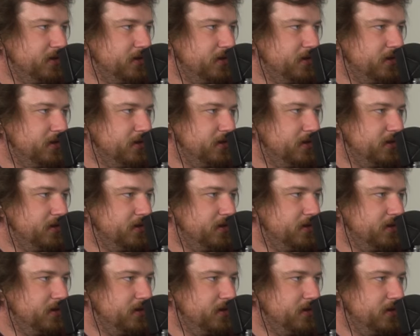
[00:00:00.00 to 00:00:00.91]

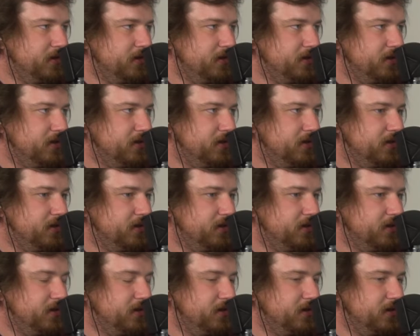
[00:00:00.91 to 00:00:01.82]

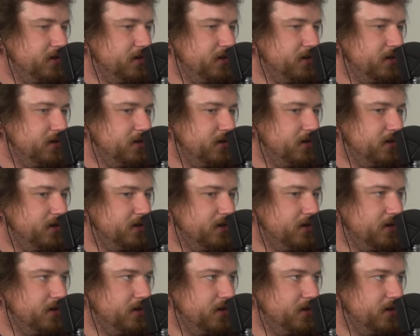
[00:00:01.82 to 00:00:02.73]

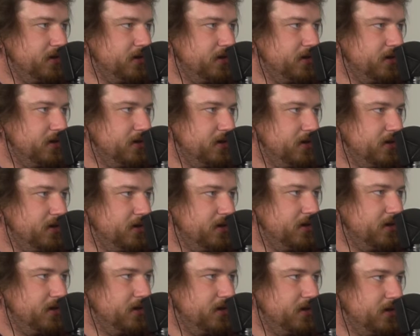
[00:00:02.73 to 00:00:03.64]

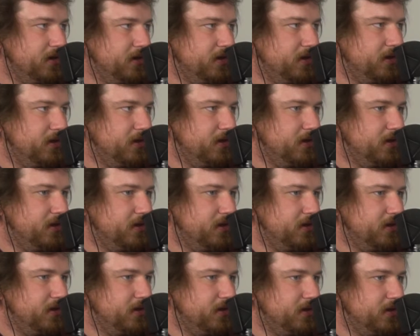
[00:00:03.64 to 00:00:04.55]

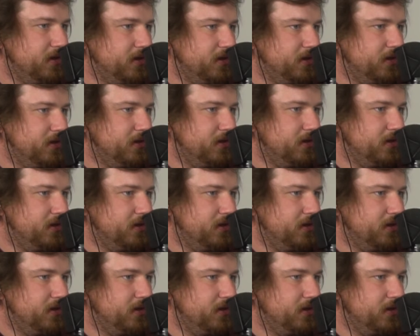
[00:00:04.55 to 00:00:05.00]
(silent)